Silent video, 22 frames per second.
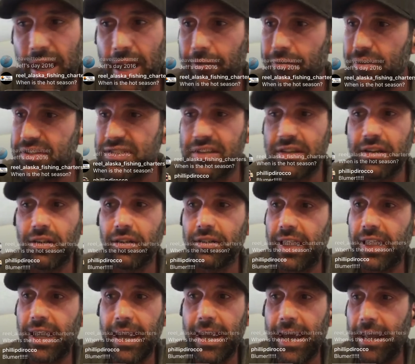every single
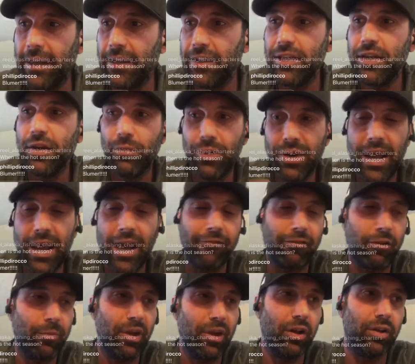day, and you really have
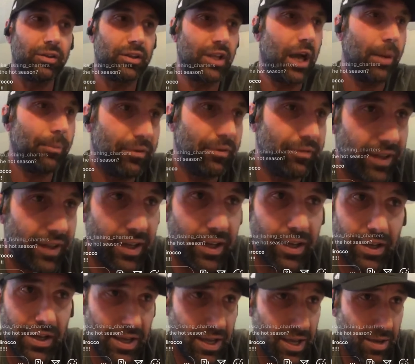to be on top of it.
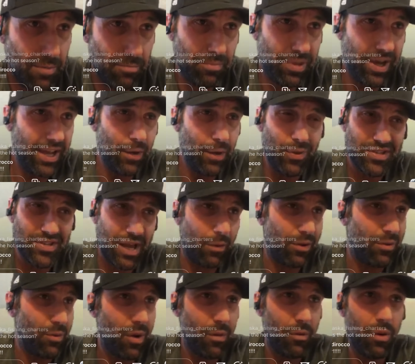But anyways,
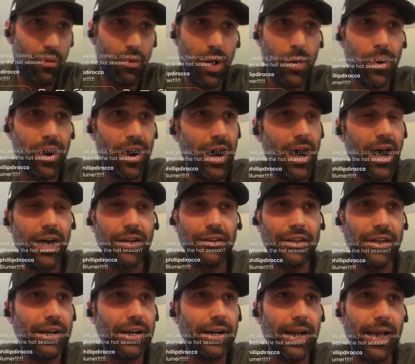we were out
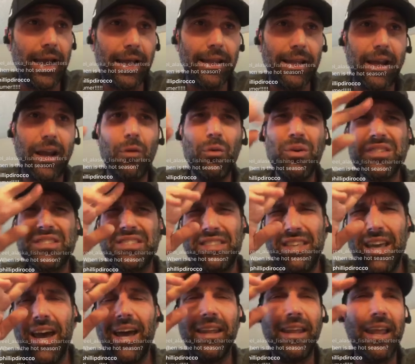there, and like it was
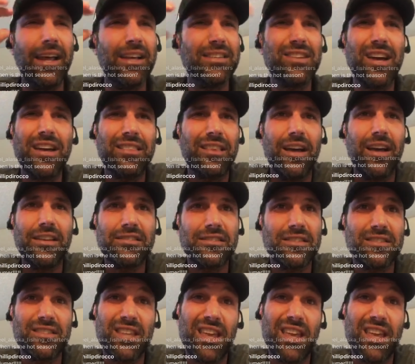dead. And so I just